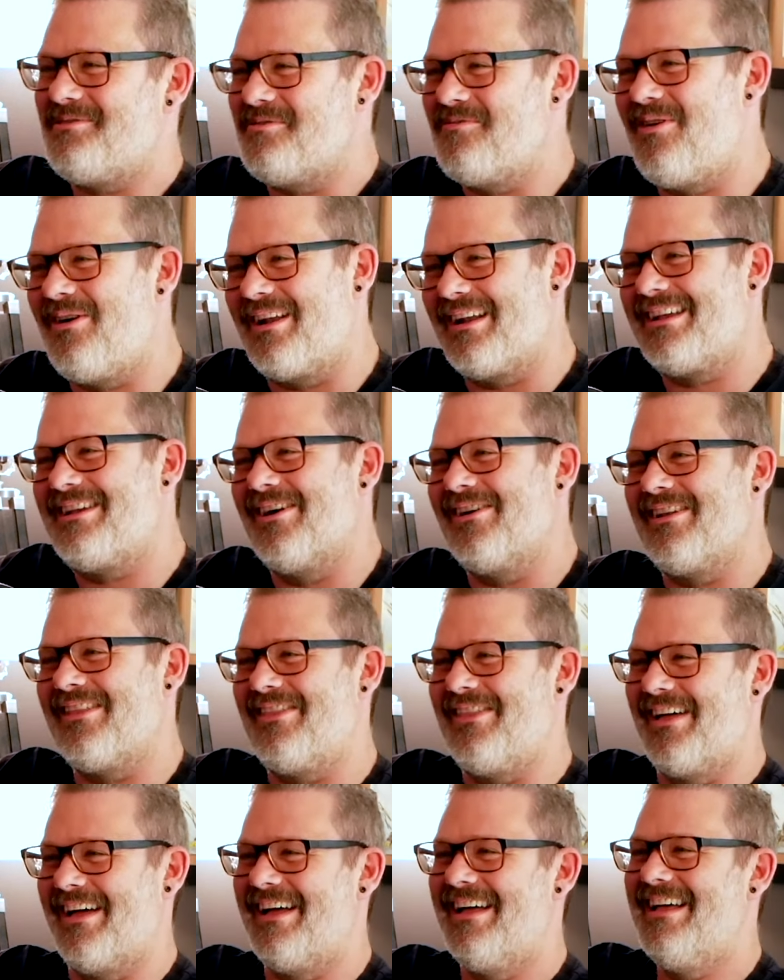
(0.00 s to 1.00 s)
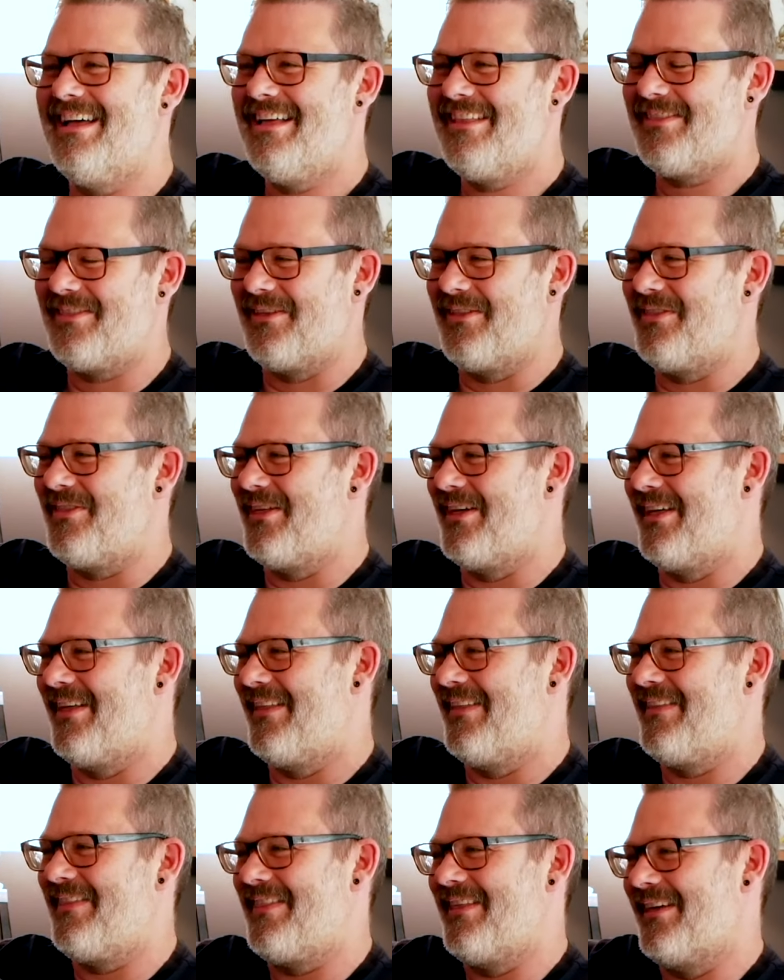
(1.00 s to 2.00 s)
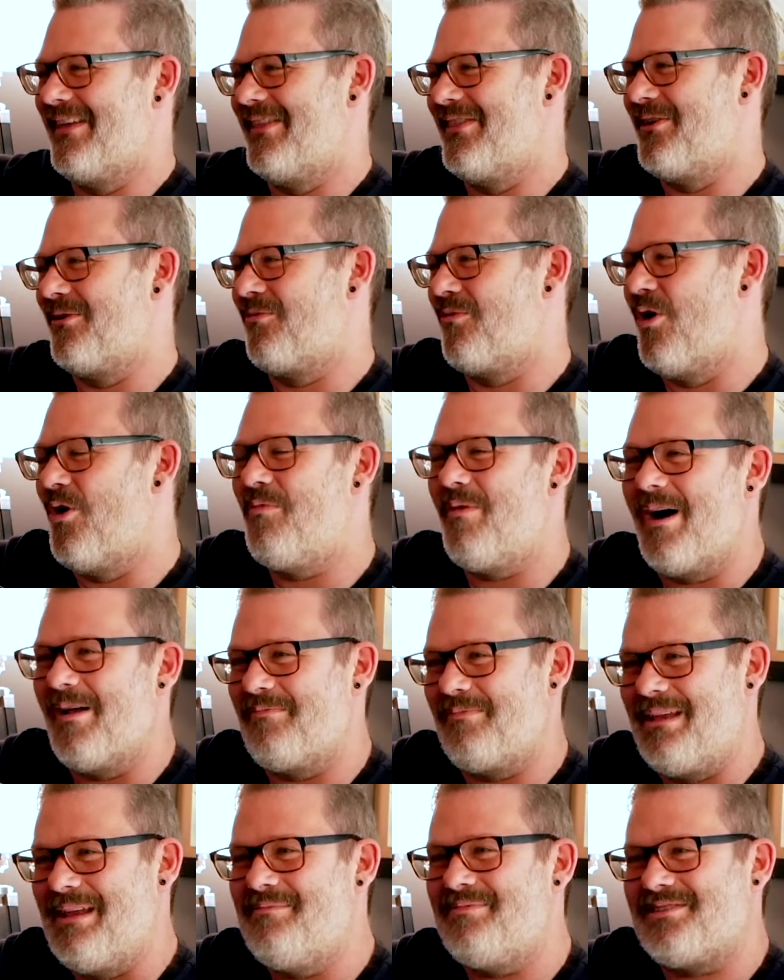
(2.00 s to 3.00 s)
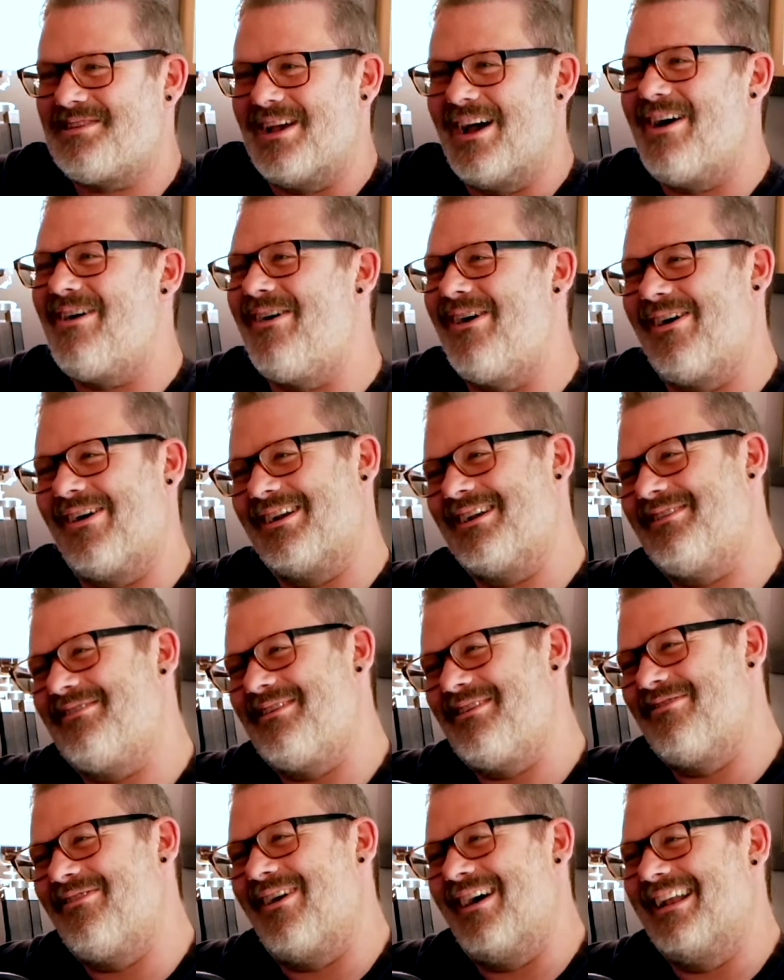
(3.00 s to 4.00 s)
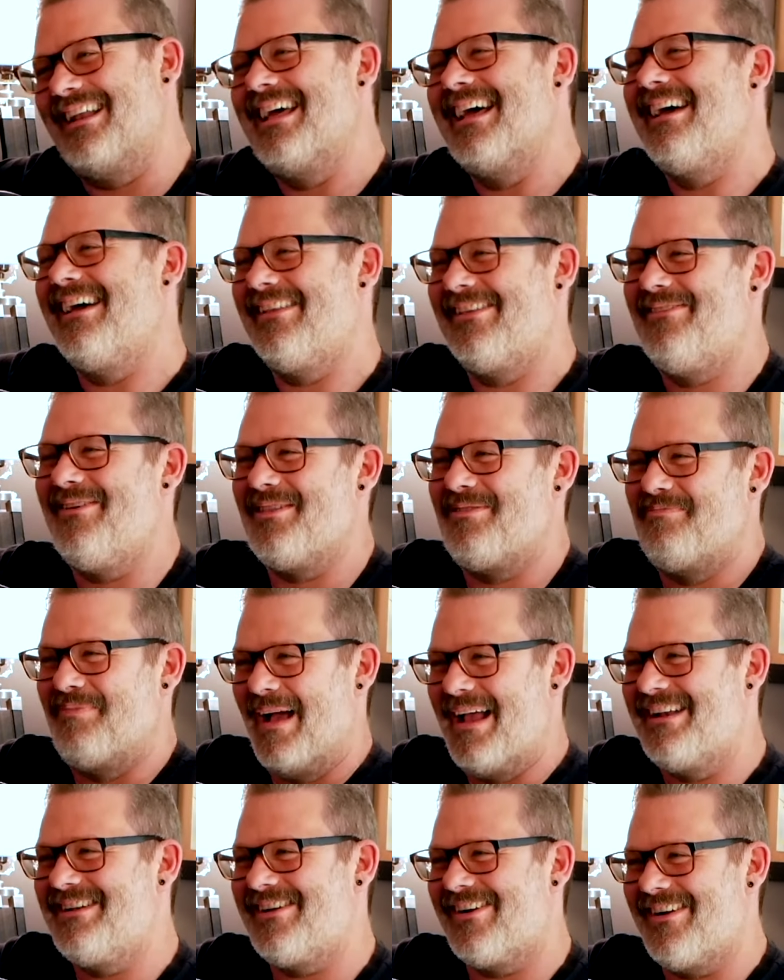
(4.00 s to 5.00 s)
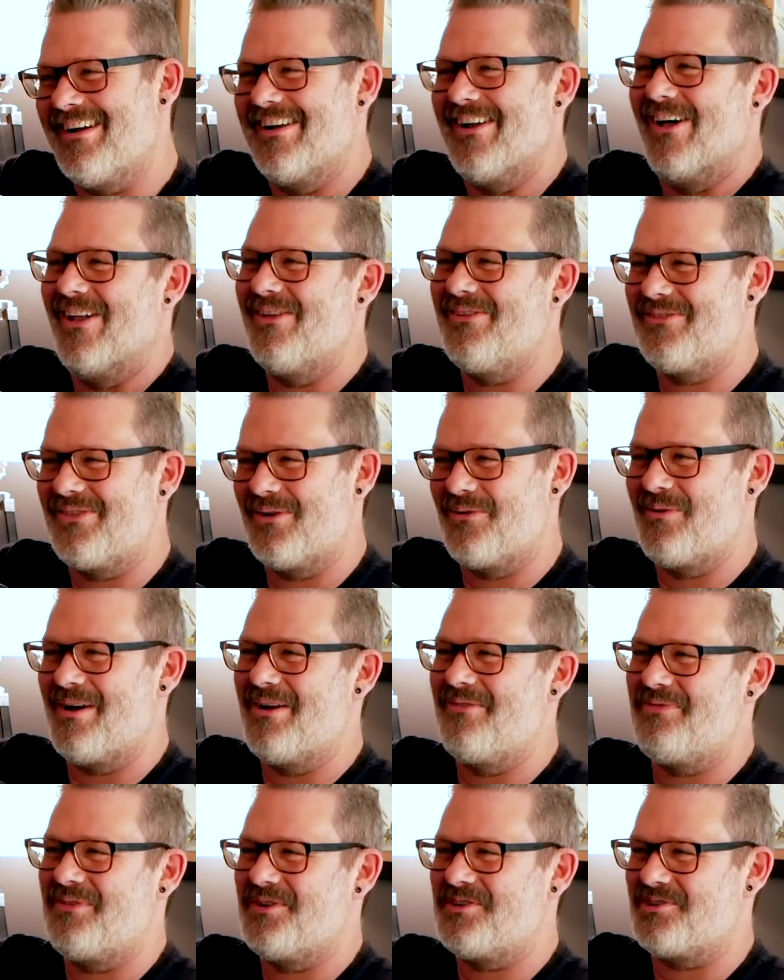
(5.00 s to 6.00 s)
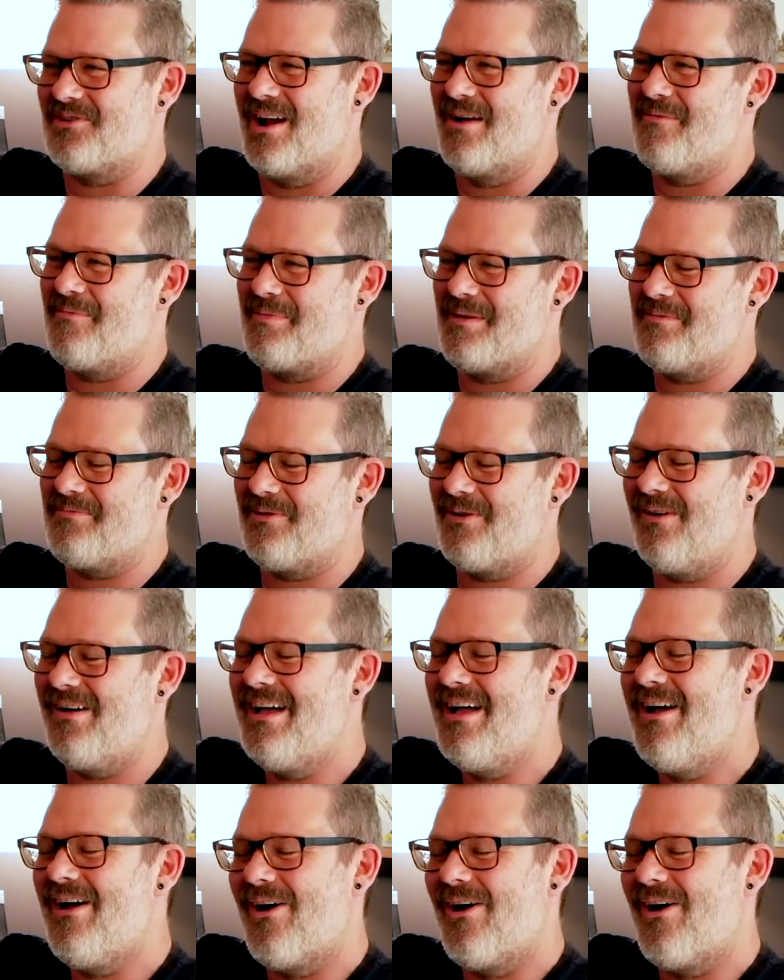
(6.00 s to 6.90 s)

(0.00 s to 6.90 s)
we, want to go to the the, the the the robot peep show, or do we want with Bender and all of the weird Futurama people,